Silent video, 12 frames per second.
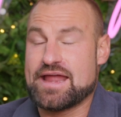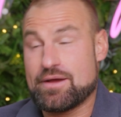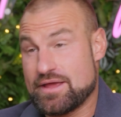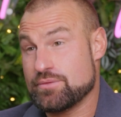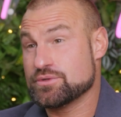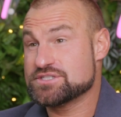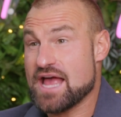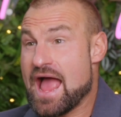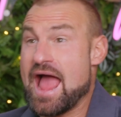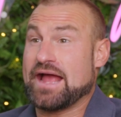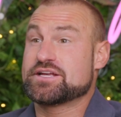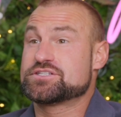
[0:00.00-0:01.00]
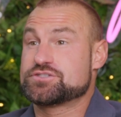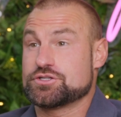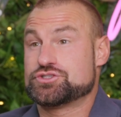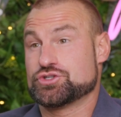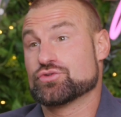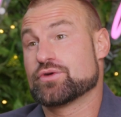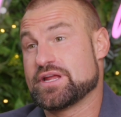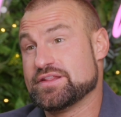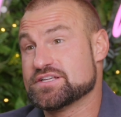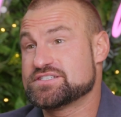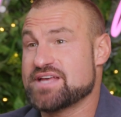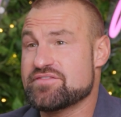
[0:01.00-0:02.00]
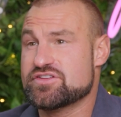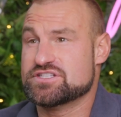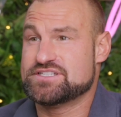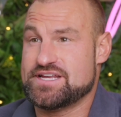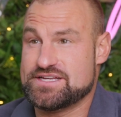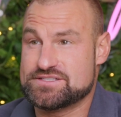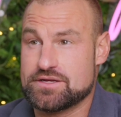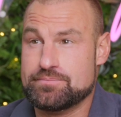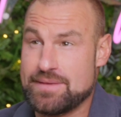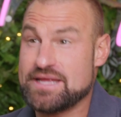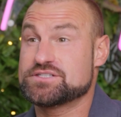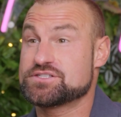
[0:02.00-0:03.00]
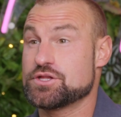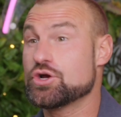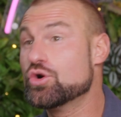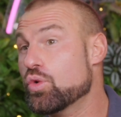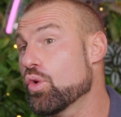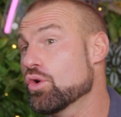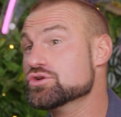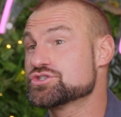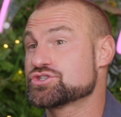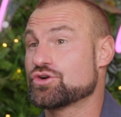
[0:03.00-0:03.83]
Now it was axed during the 70s amidst the quartz